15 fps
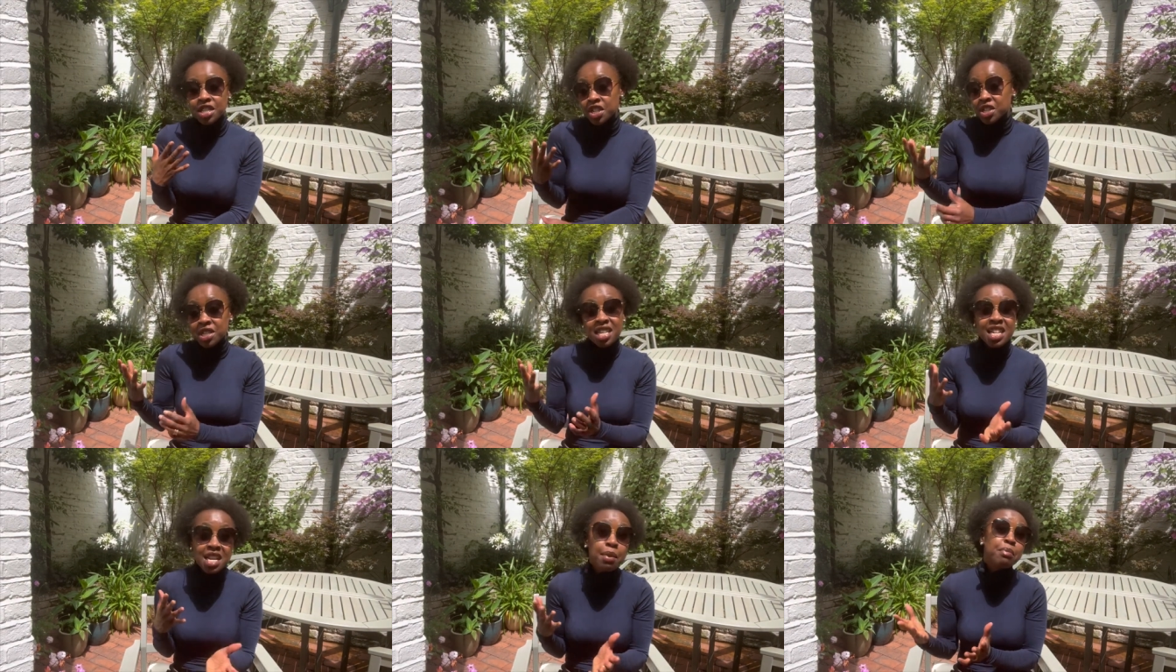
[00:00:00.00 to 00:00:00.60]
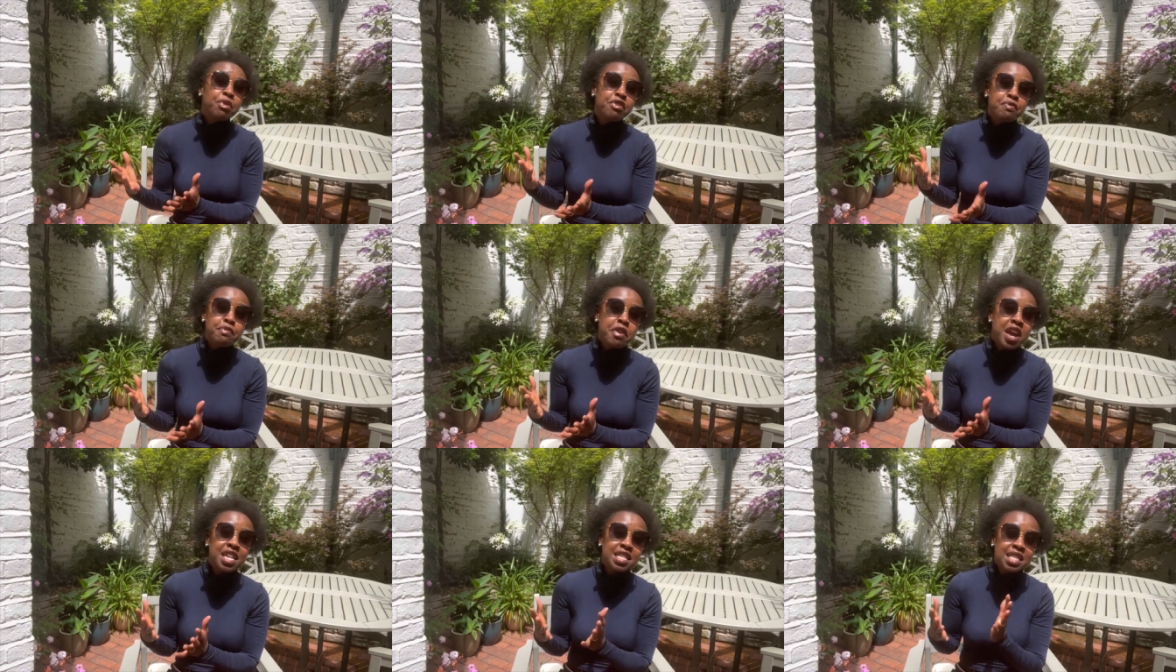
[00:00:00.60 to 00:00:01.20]
they are just a number of
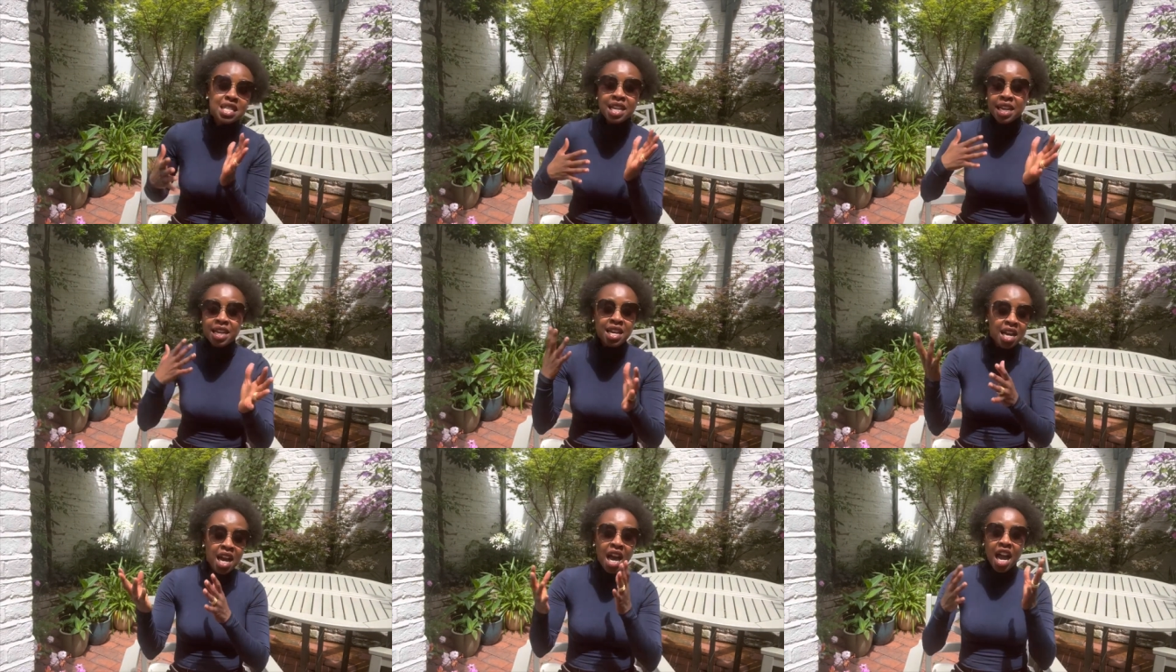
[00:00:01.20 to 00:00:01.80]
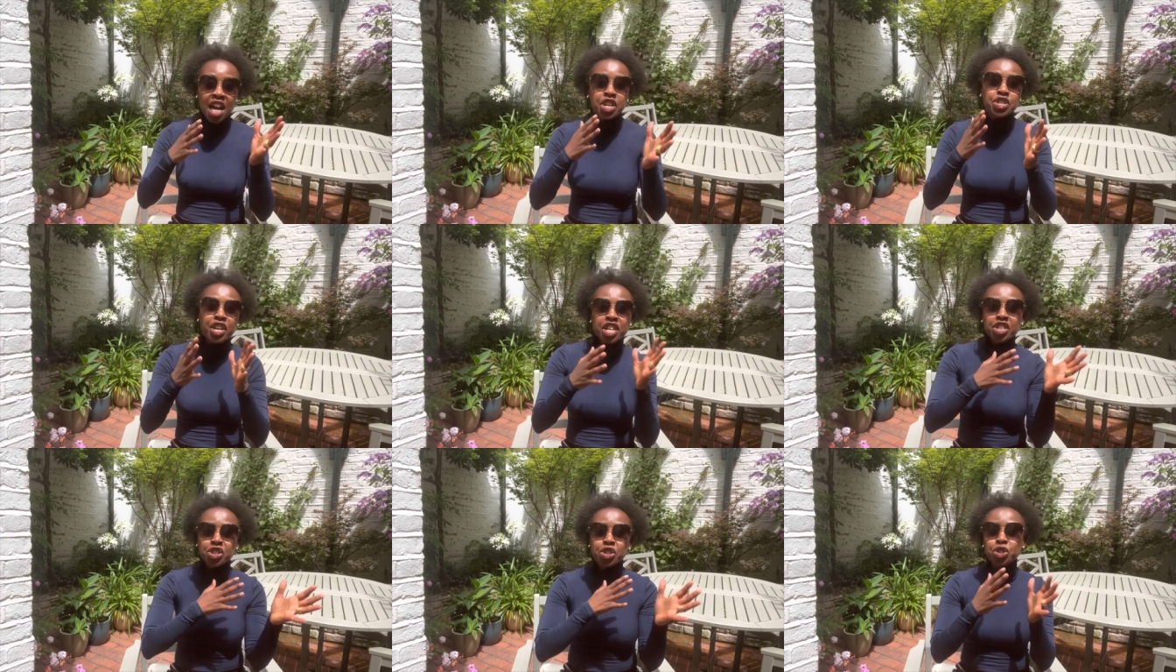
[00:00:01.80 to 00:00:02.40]
brands, and I, I tried to